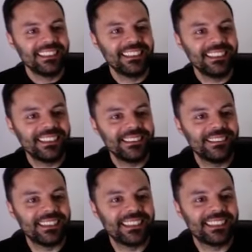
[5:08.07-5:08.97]
Oh
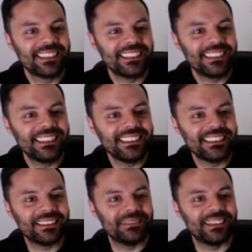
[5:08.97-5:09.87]
my
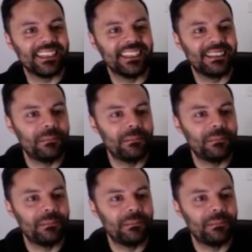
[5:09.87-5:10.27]
goodness me.